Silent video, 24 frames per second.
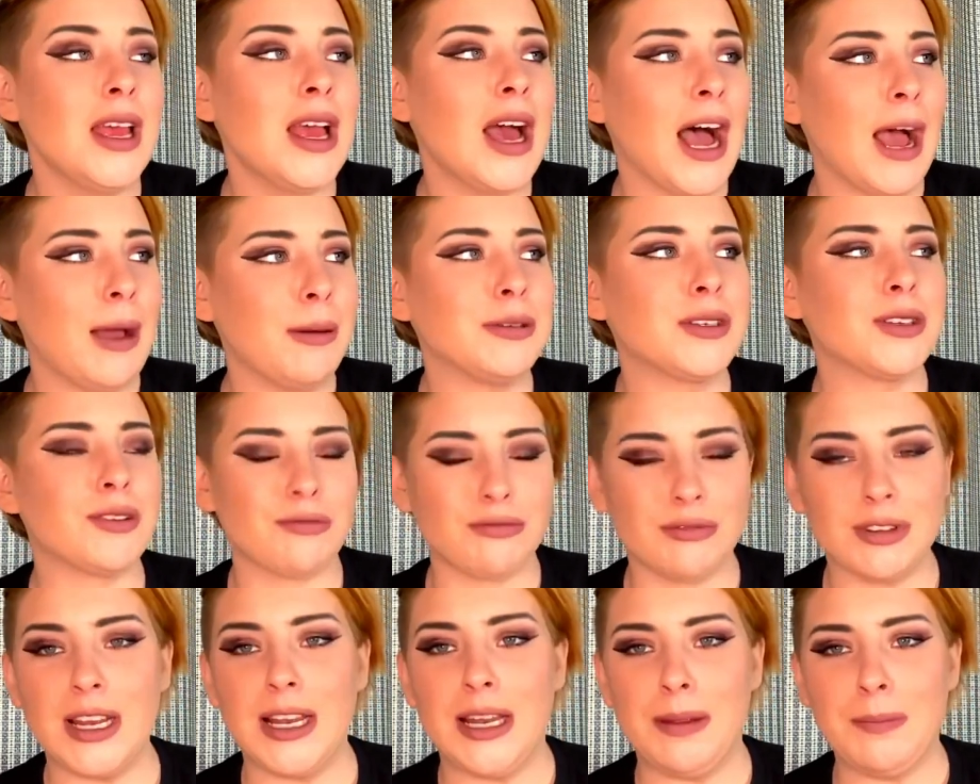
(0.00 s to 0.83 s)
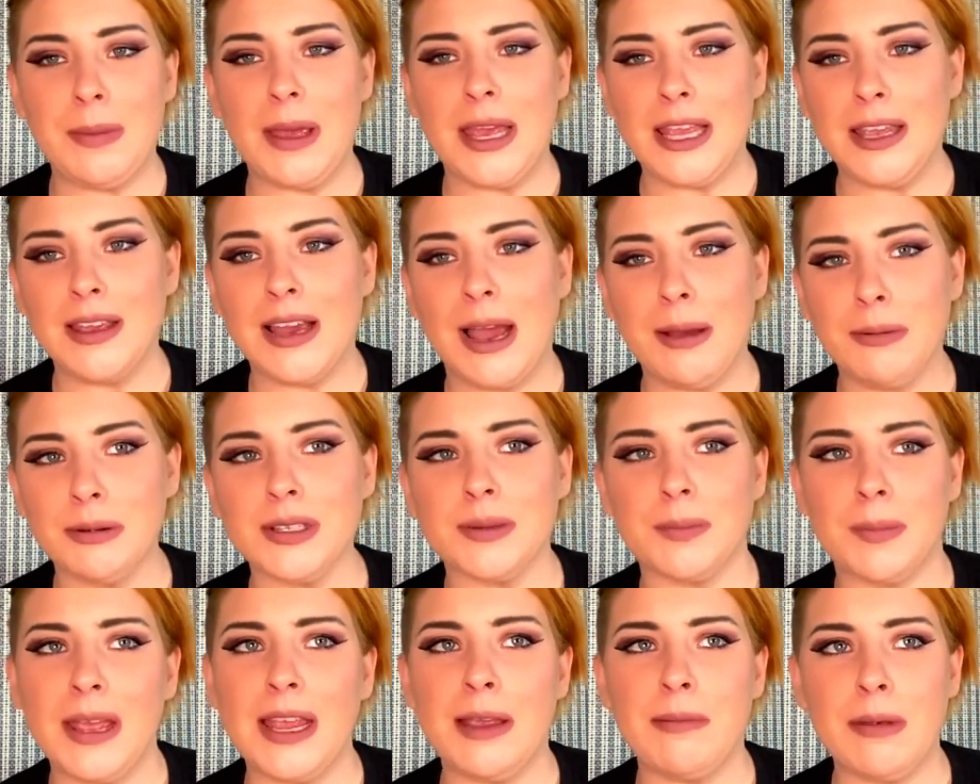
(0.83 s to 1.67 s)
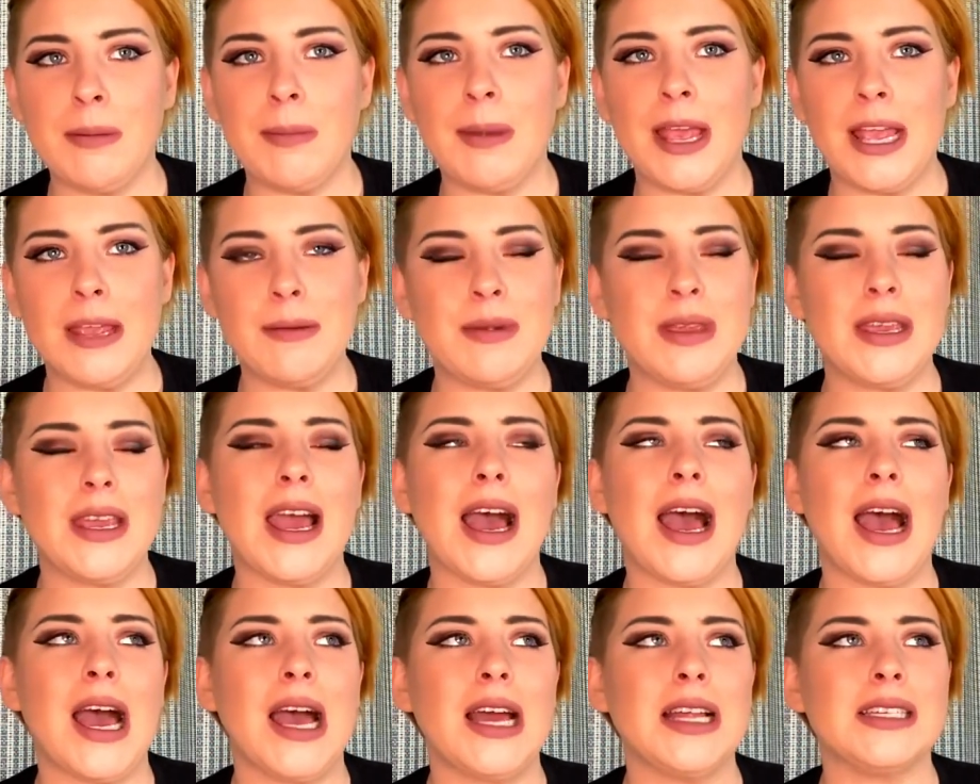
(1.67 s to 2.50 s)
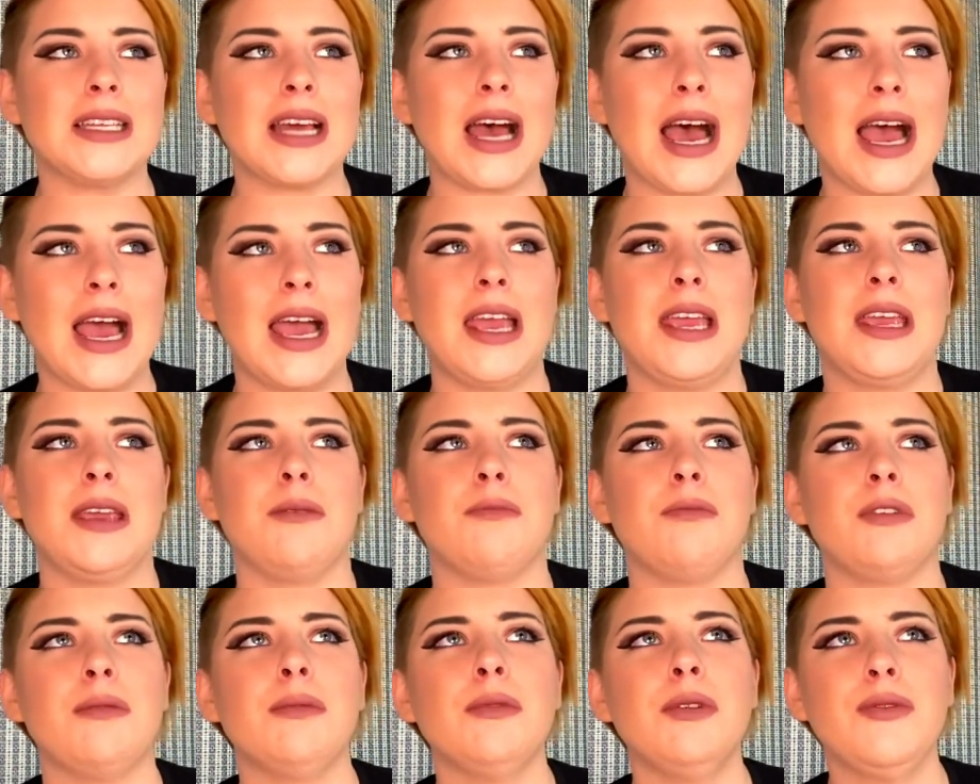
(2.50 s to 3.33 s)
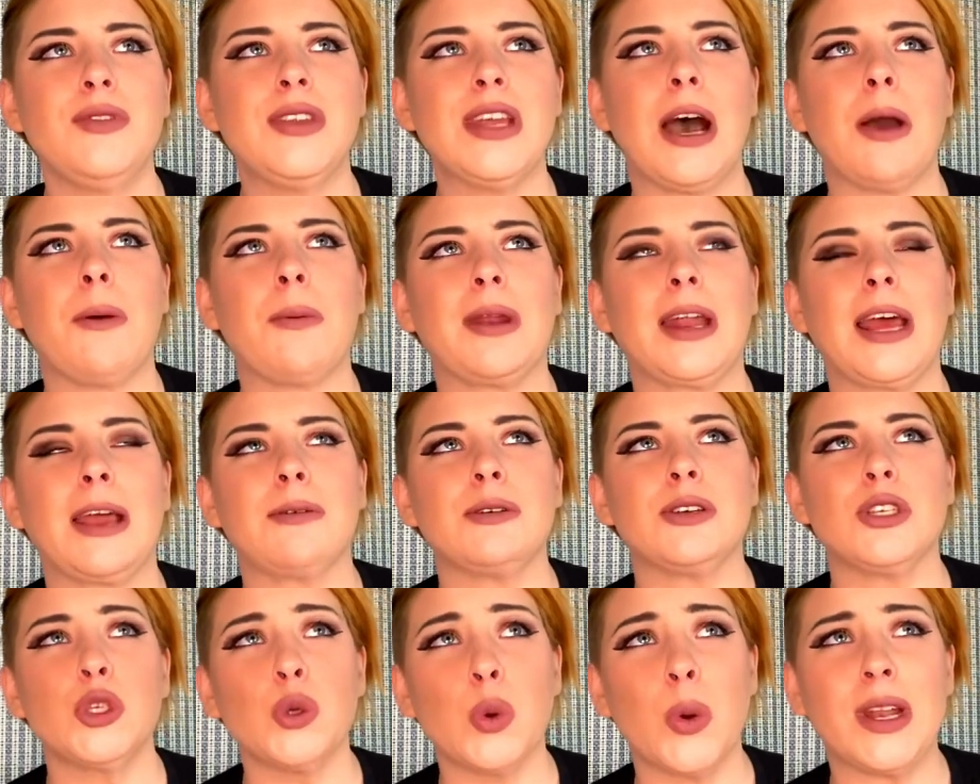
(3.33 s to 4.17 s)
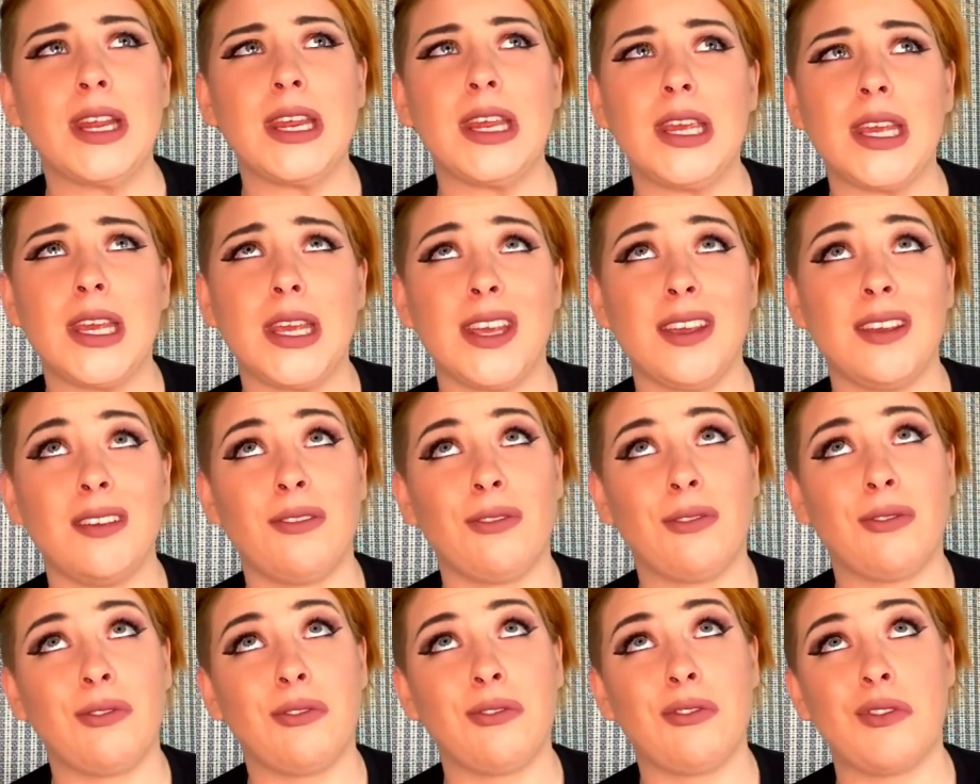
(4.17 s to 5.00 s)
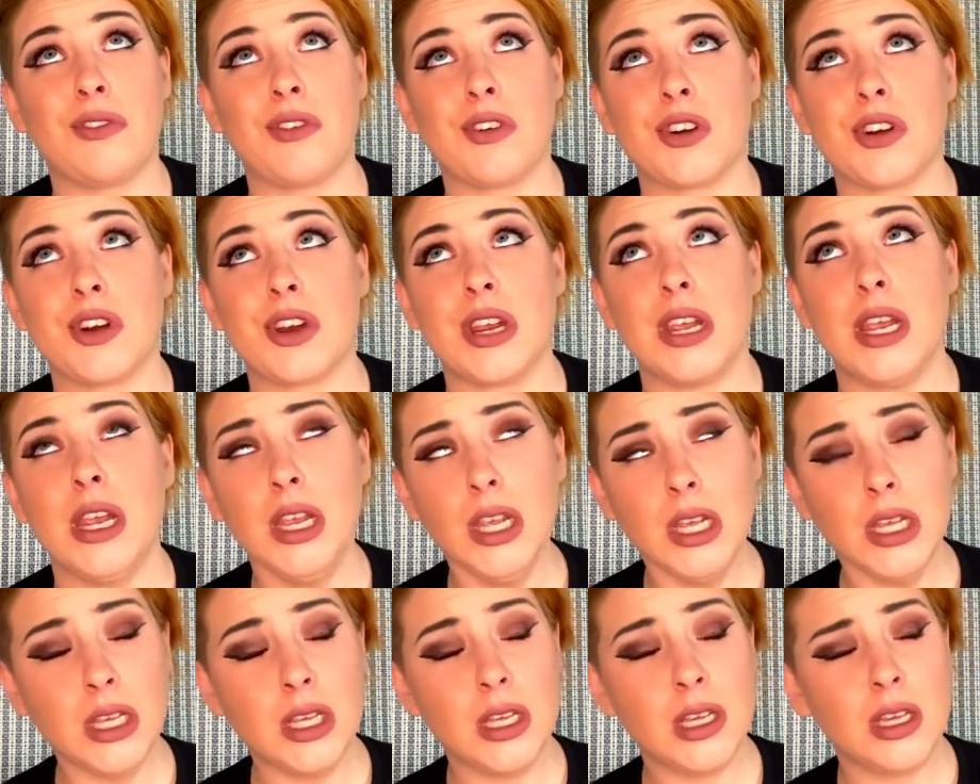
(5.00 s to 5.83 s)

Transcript: I was a baby baby. And we moved out when I was 23.